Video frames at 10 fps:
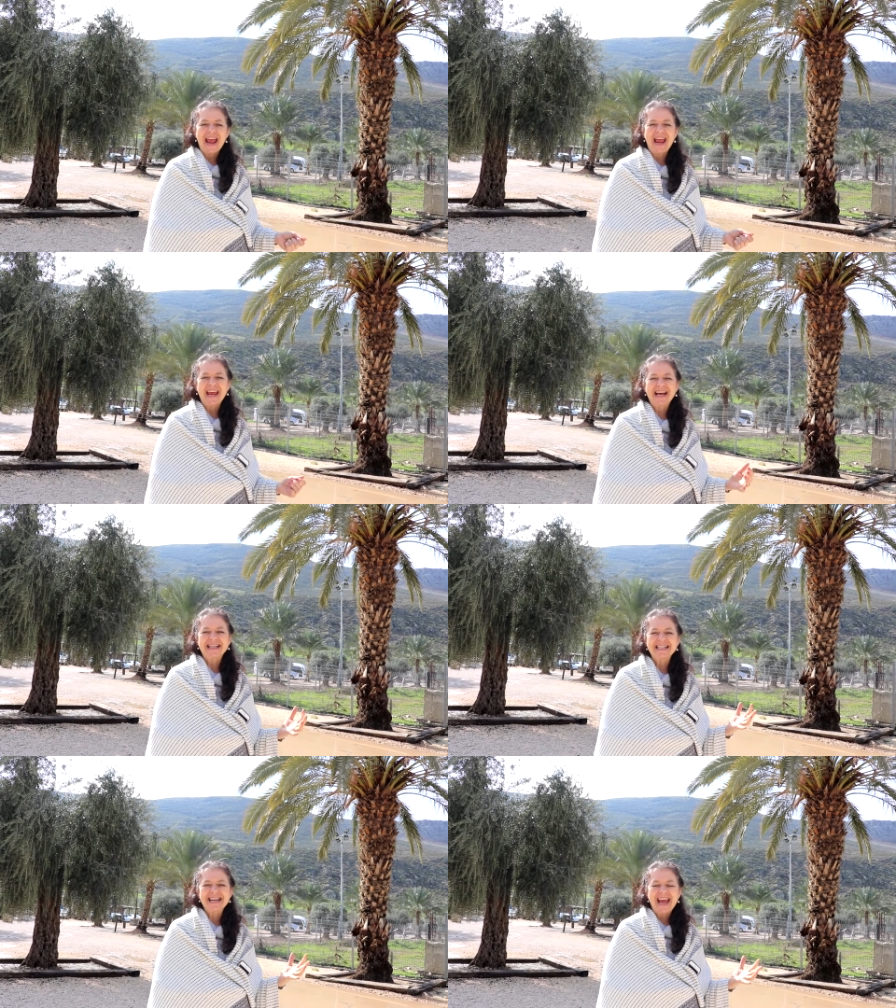
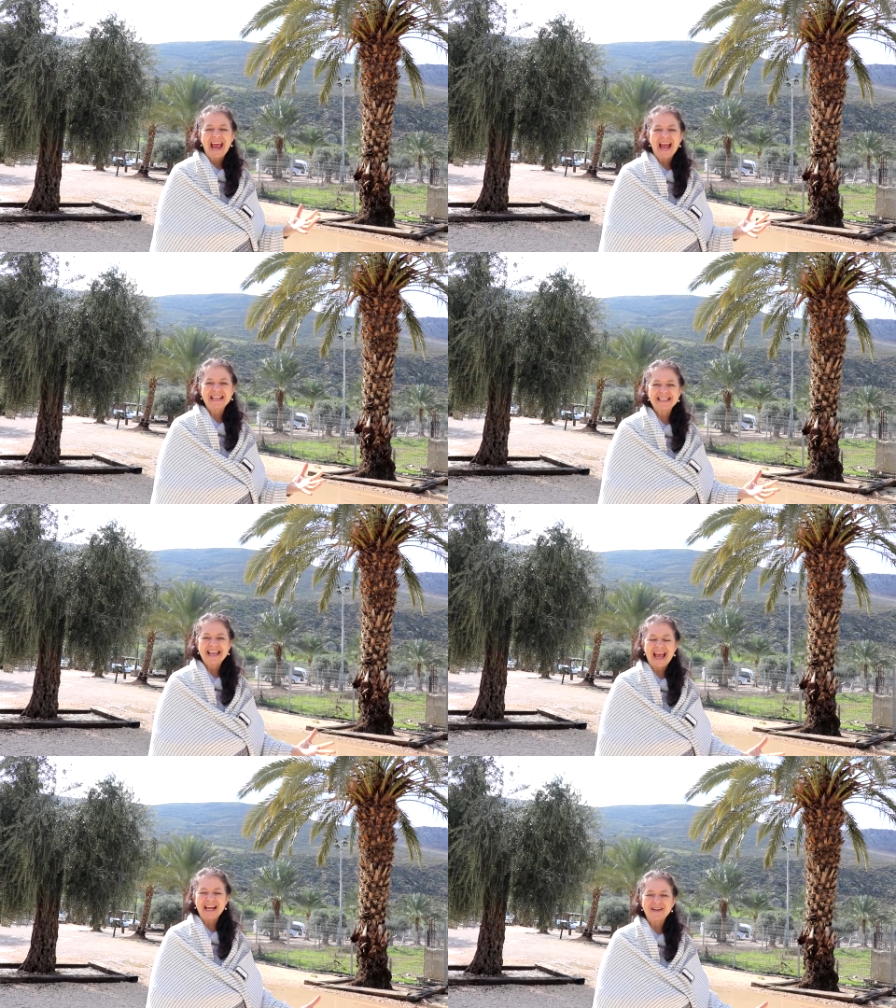And, and,
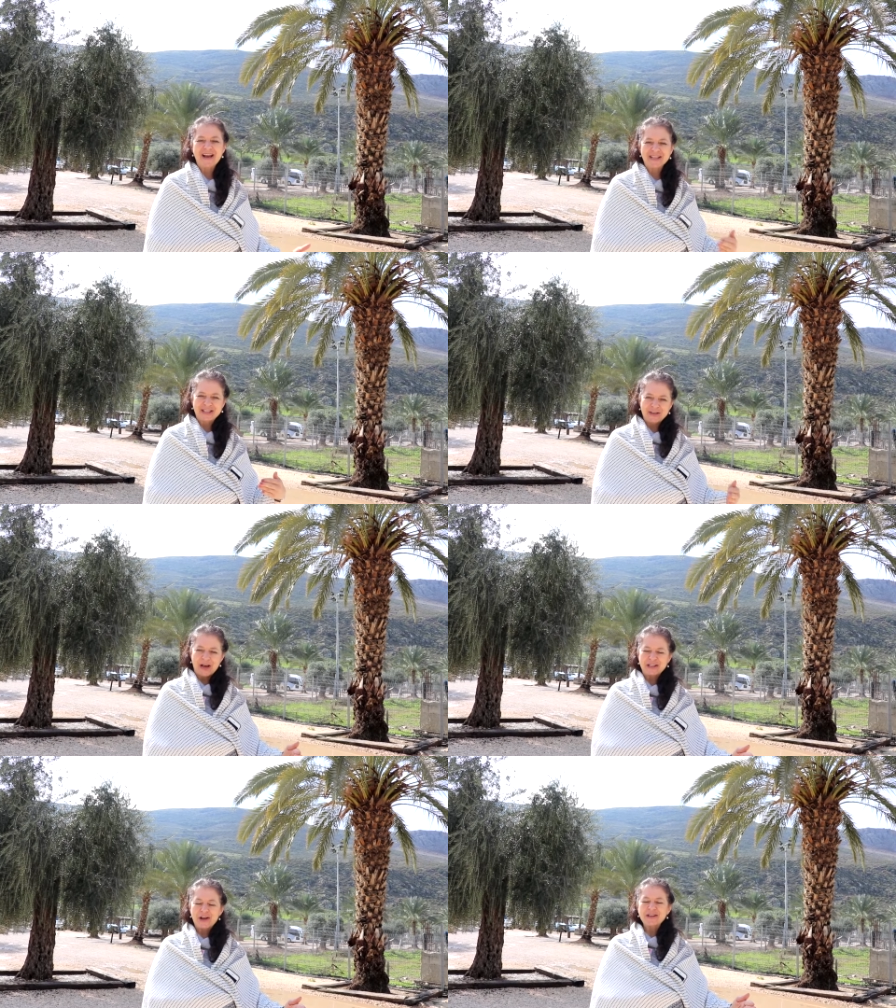and as,
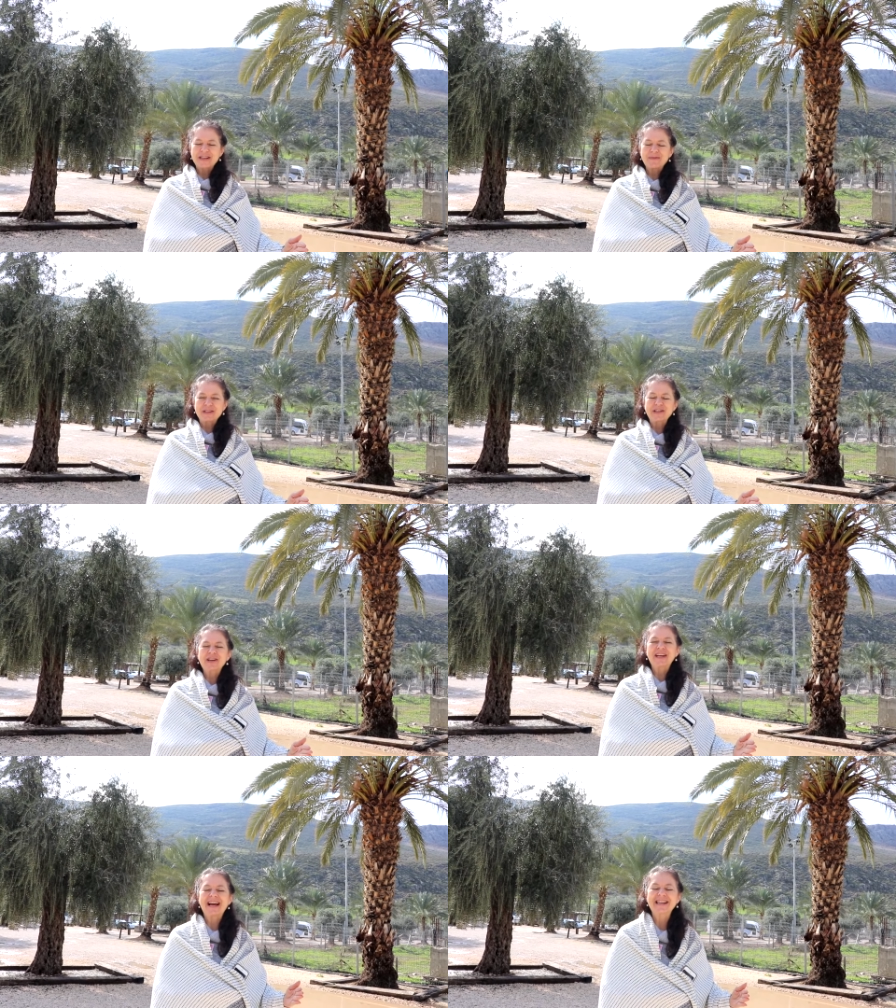as long as he was
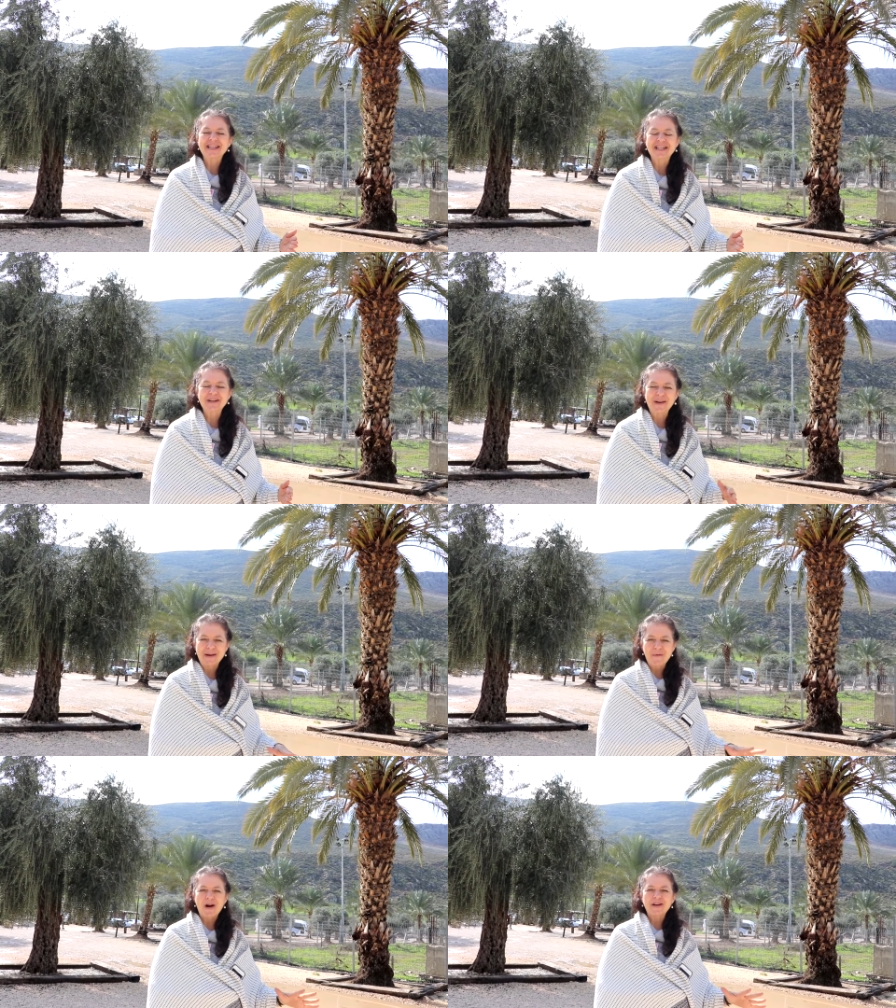looking at Yeshua,
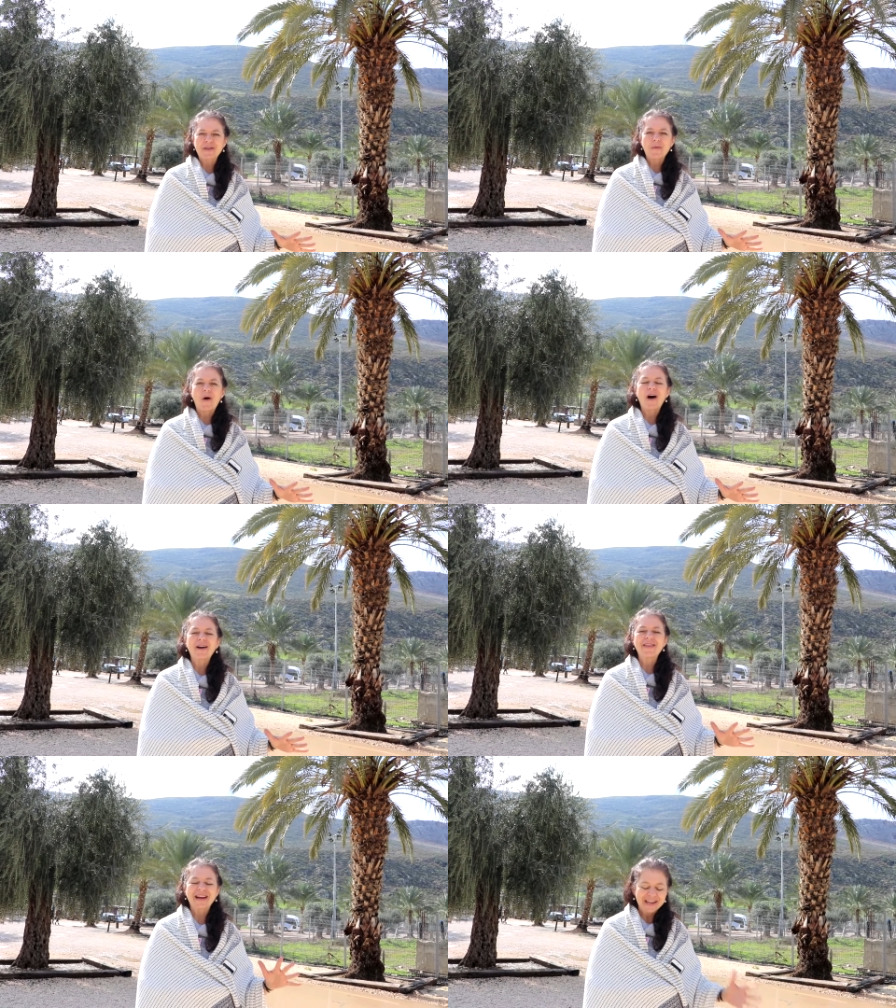he walked on the
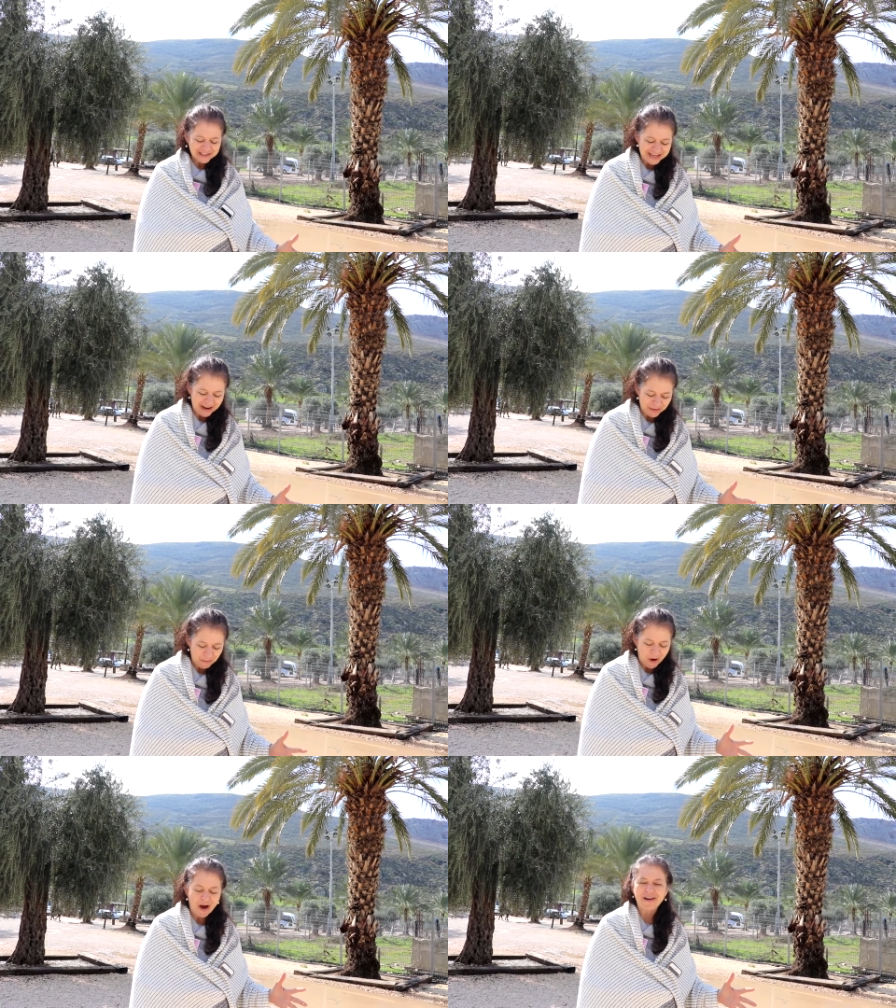water and then he looked down at
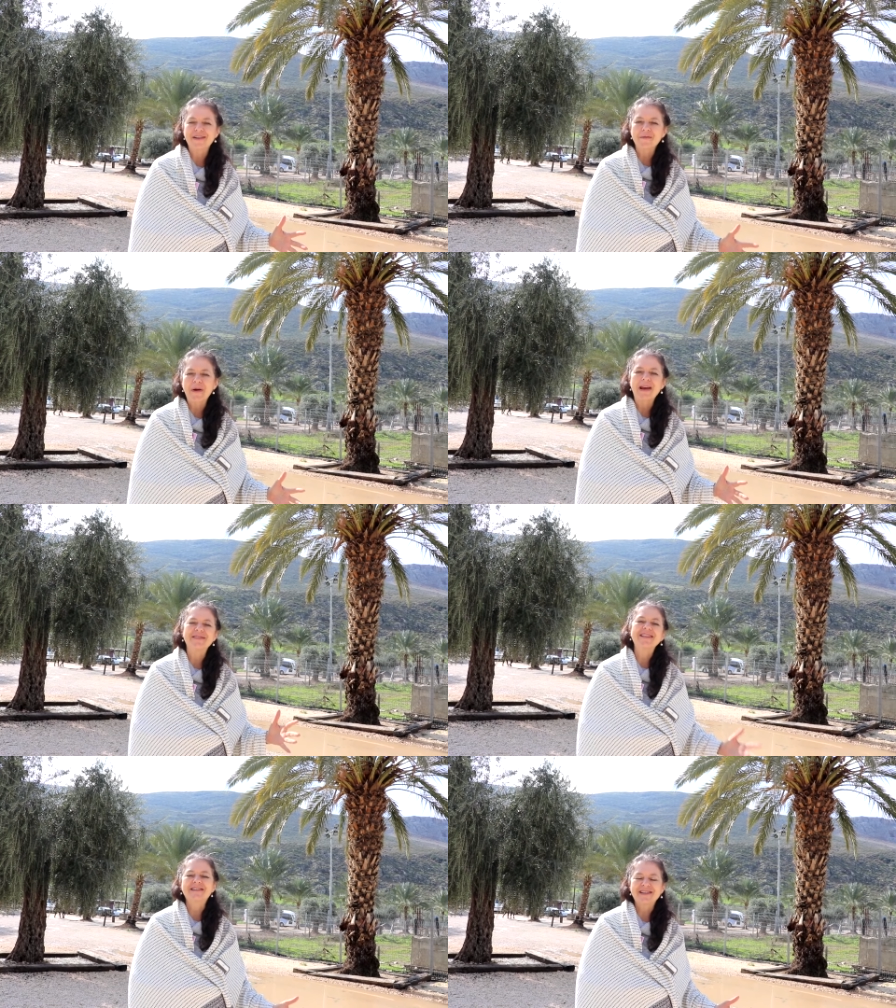the water and the
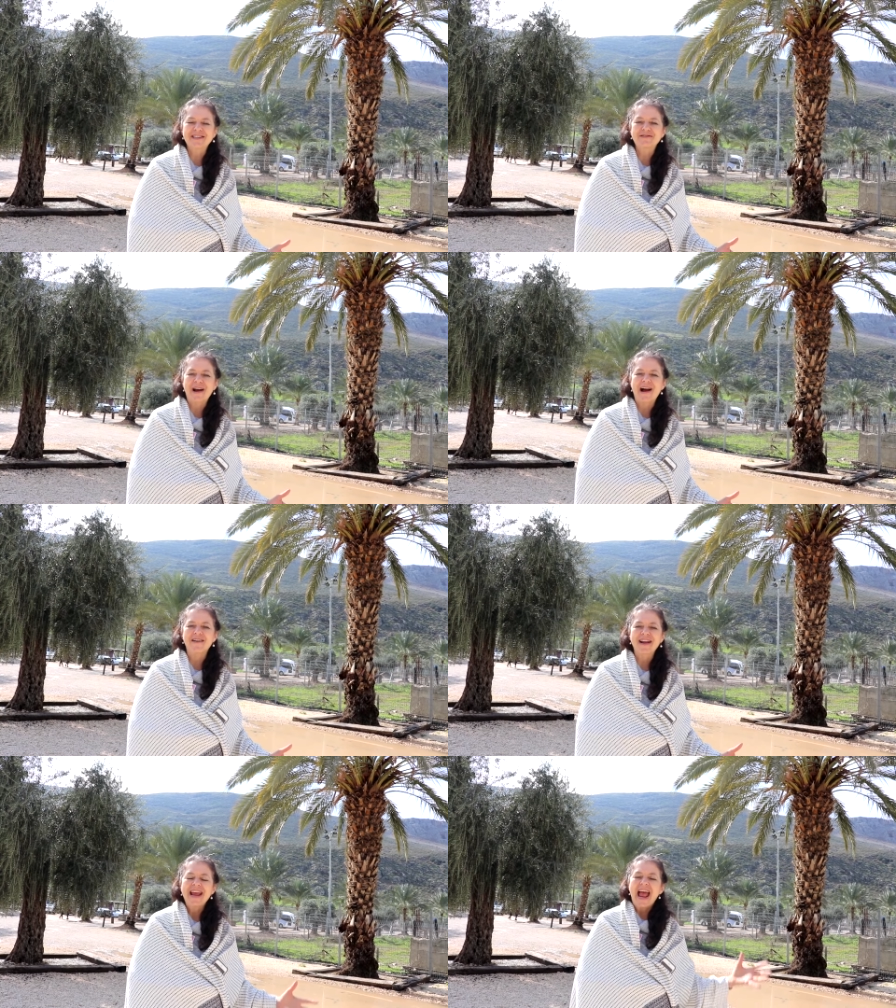waves, he started to
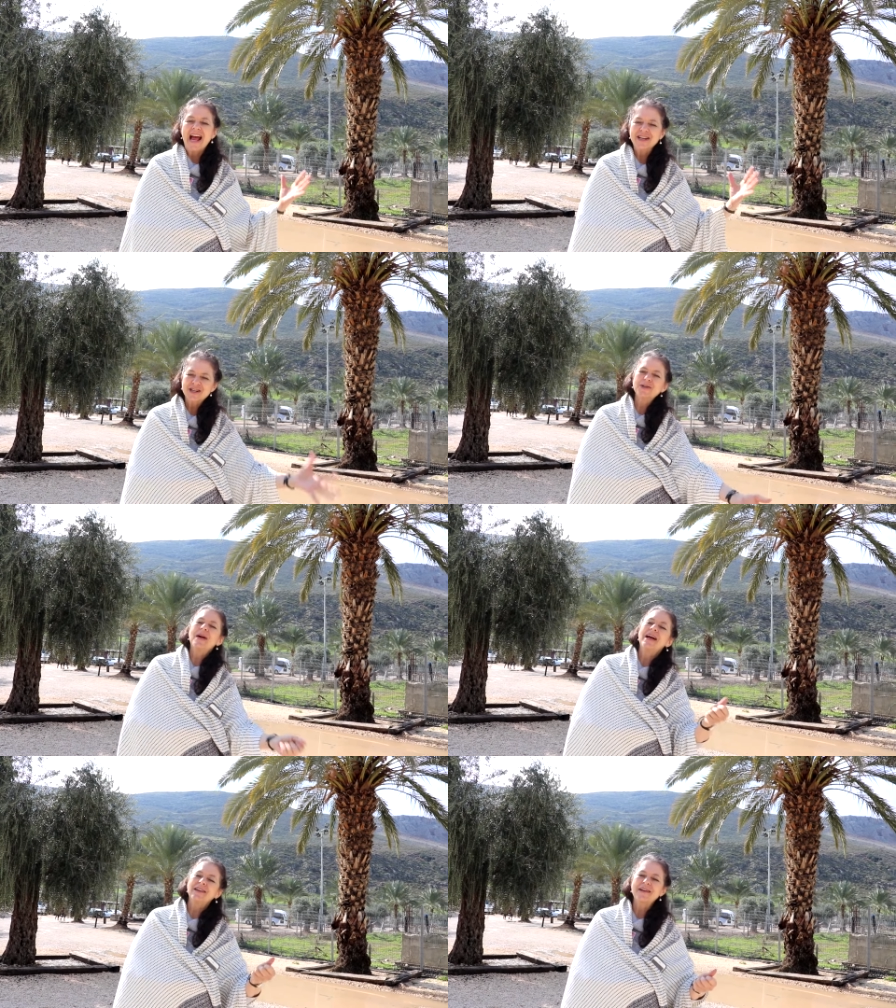drown. And Yeshua
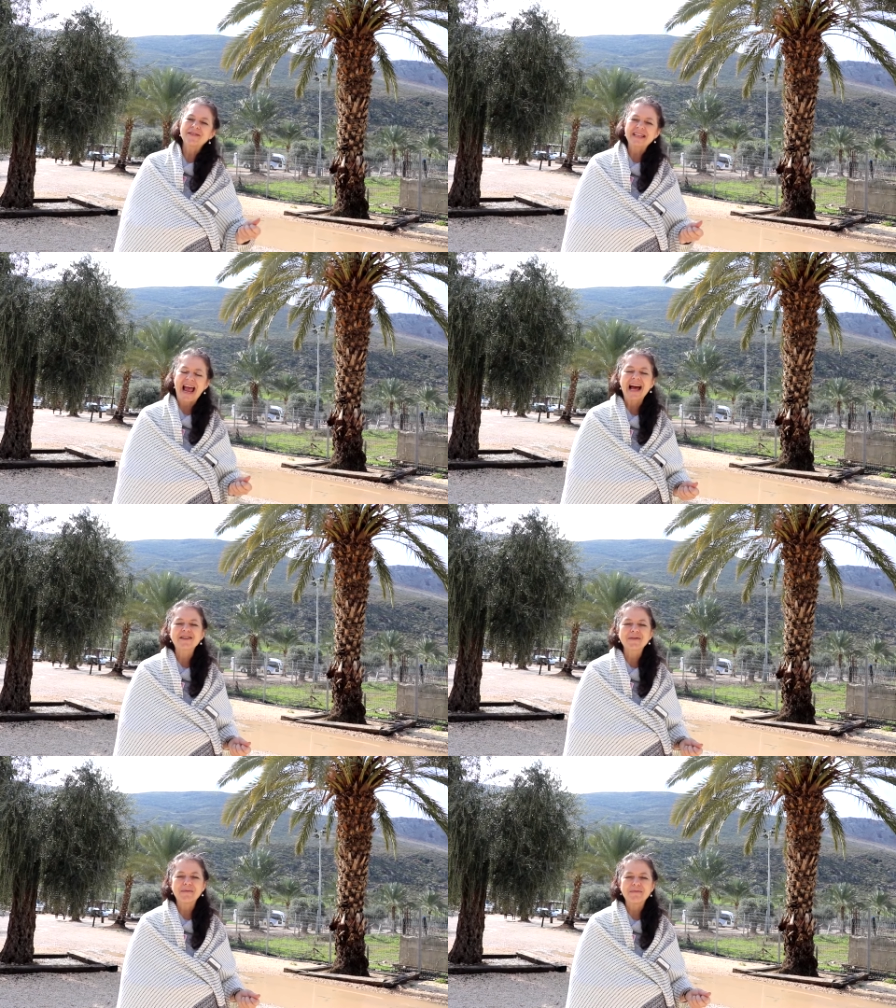held out his
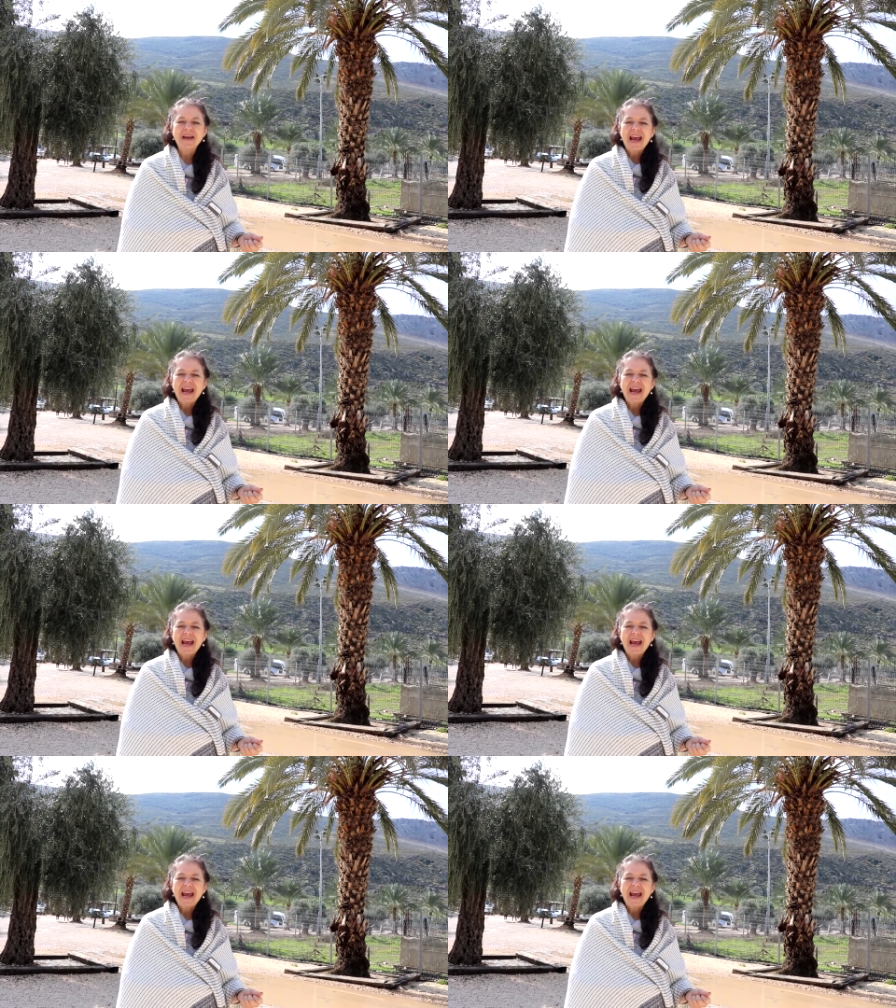hand to him.